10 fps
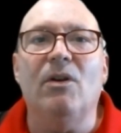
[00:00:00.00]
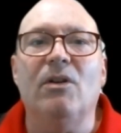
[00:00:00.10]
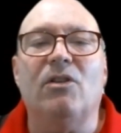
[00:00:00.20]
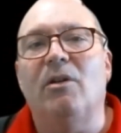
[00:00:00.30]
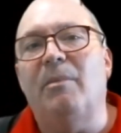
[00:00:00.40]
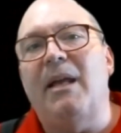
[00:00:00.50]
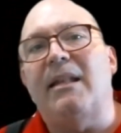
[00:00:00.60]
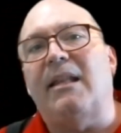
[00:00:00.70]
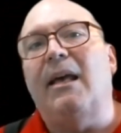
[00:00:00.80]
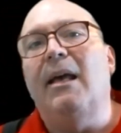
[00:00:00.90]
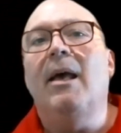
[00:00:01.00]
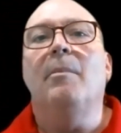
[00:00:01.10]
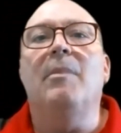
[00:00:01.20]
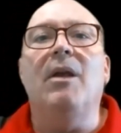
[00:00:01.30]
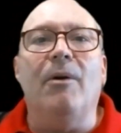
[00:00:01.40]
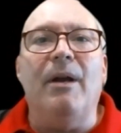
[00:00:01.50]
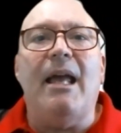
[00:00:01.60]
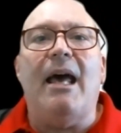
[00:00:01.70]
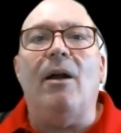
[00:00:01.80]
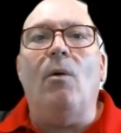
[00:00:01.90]
It's going to be at the
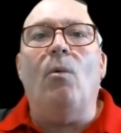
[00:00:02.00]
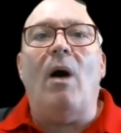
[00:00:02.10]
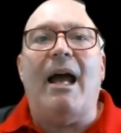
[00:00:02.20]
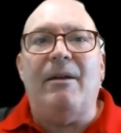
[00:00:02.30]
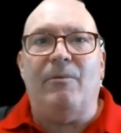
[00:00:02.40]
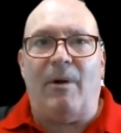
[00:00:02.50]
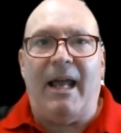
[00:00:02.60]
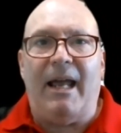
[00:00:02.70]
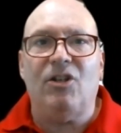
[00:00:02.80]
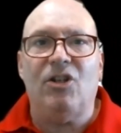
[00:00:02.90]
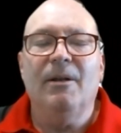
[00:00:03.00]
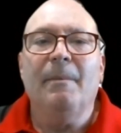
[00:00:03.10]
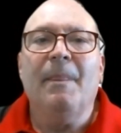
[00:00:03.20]
Murrieta Wine Ranch